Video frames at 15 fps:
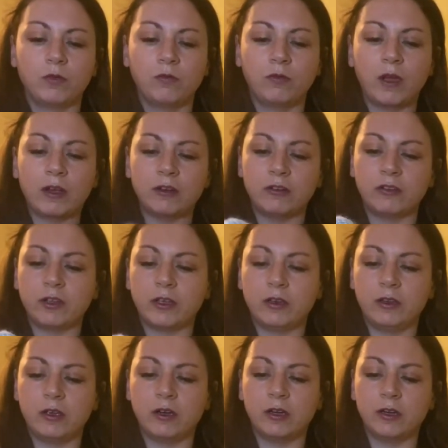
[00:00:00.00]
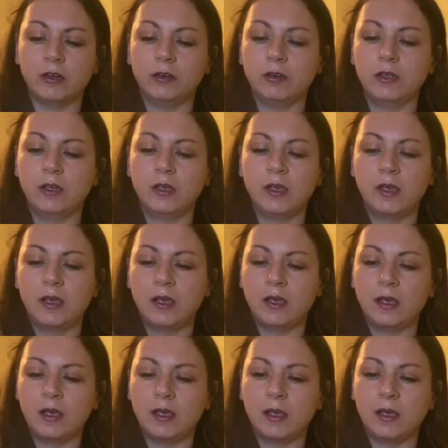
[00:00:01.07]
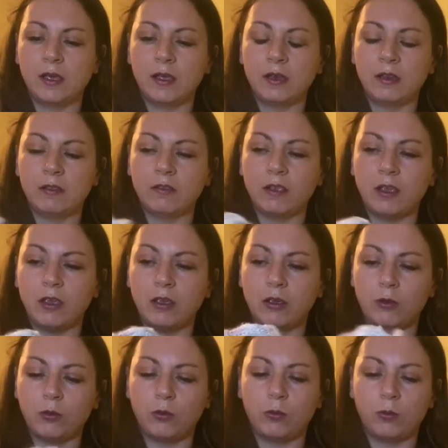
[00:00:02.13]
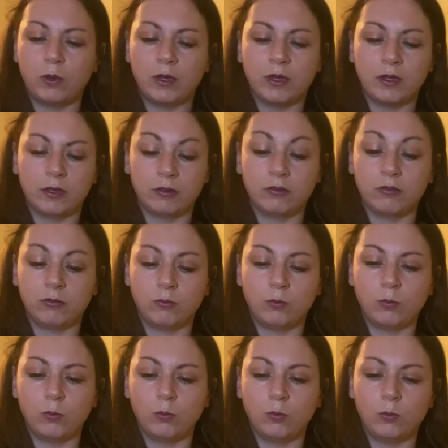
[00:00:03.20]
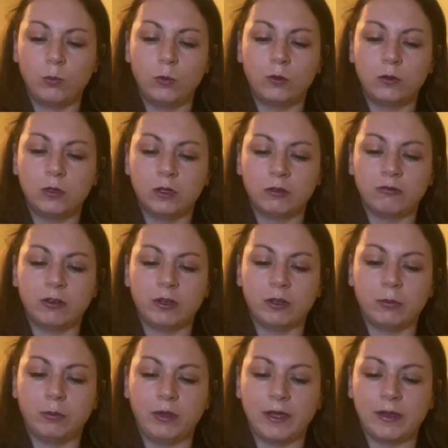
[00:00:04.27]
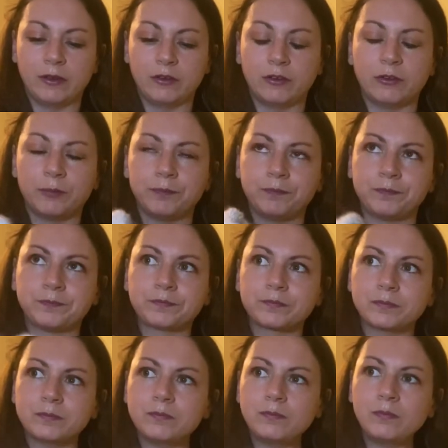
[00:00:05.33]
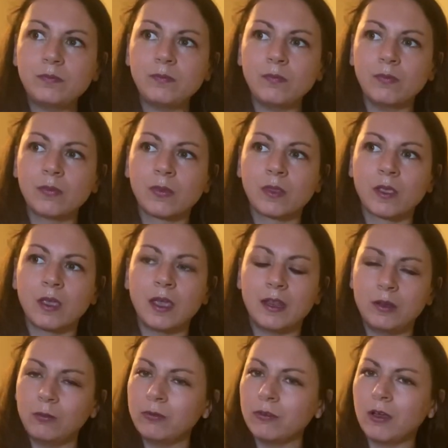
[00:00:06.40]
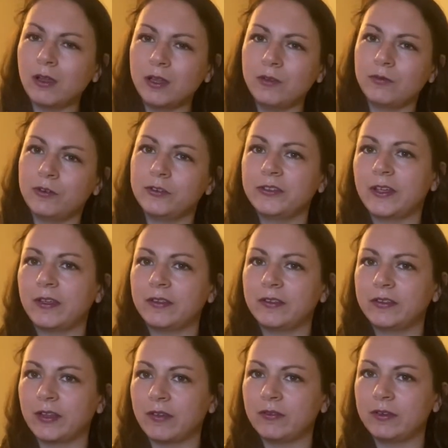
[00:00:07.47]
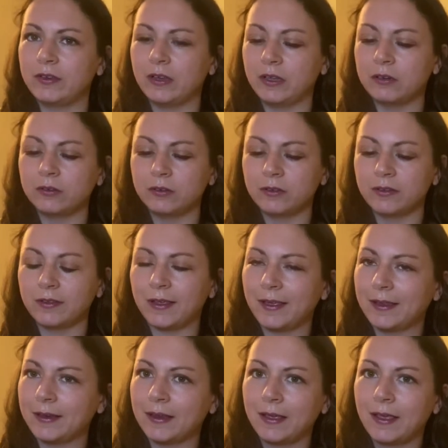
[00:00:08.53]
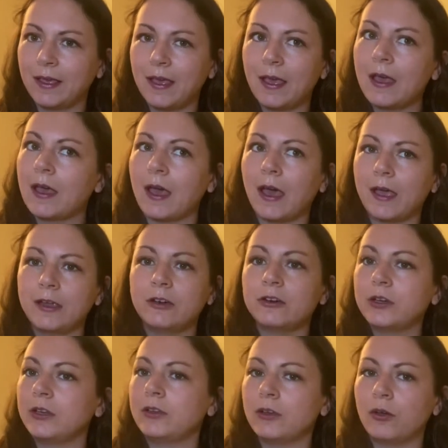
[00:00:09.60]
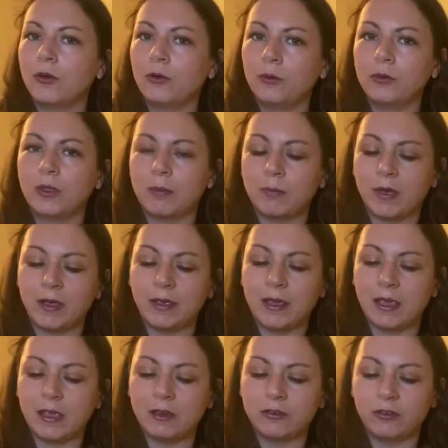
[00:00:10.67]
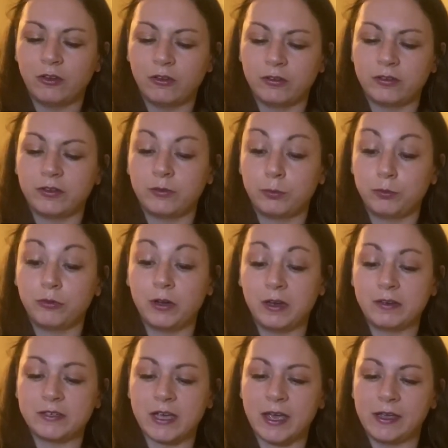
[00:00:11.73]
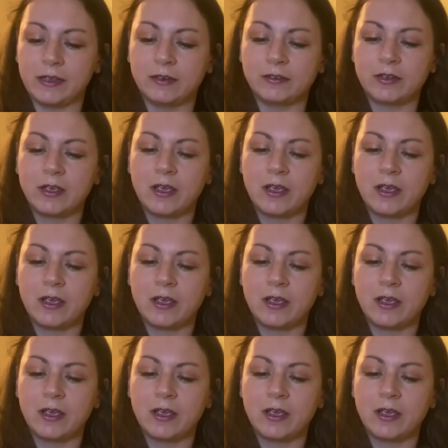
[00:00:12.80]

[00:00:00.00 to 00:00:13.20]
Fireside yarn, and it's a uh, wool acrylic blend, and it was calling for size seven needles, and I already know that my gauge is pretty tight,